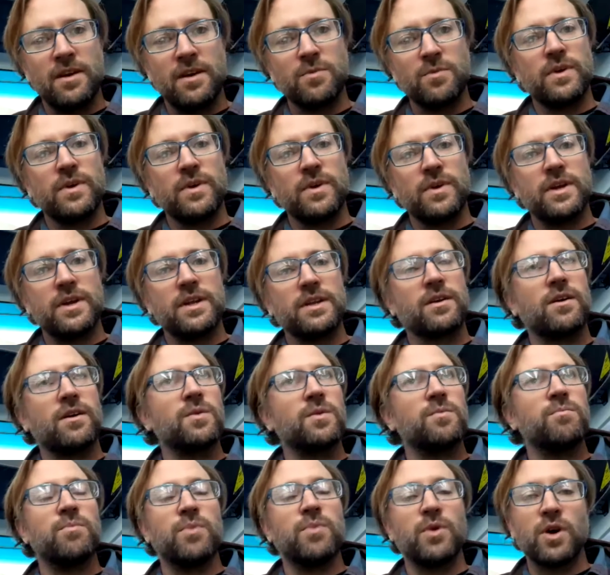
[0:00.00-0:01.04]
Marin
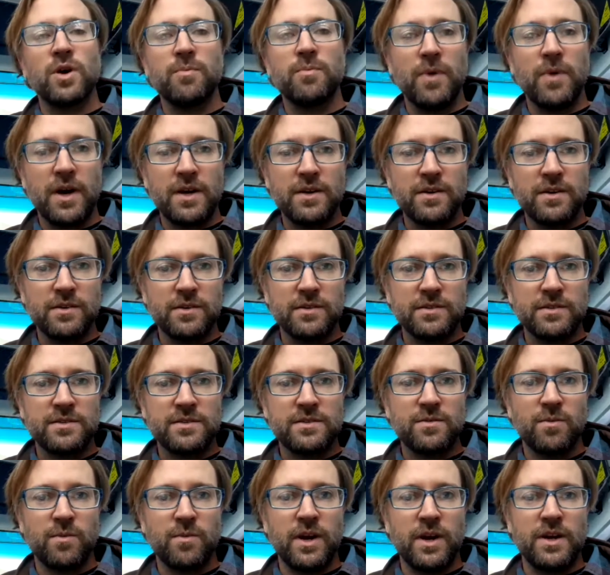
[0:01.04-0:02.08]
called Book Bundles,
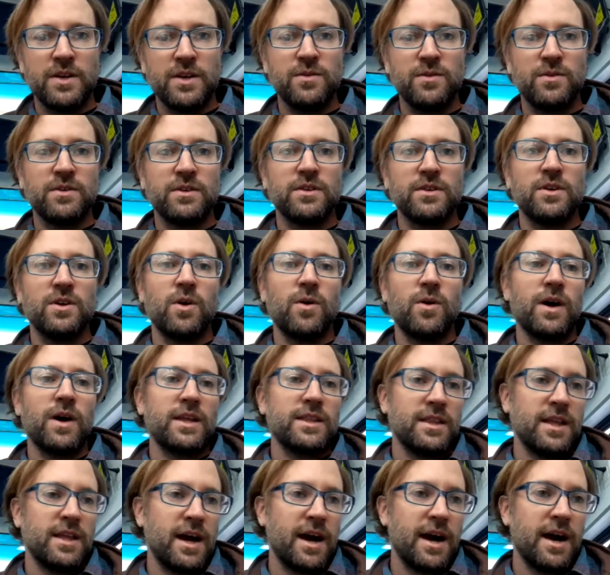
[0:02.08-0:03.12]
where you could go
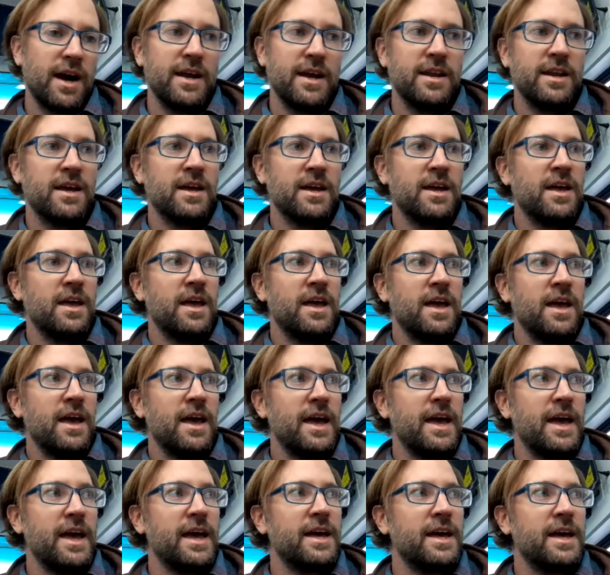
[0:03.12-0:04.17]
online
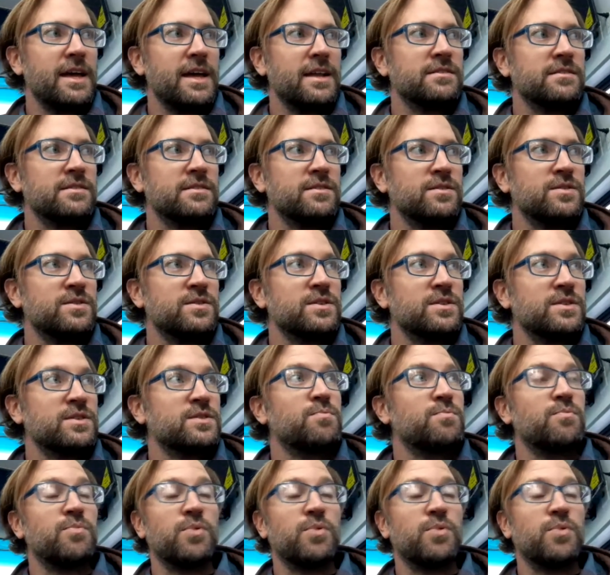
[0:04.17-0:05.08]
and just put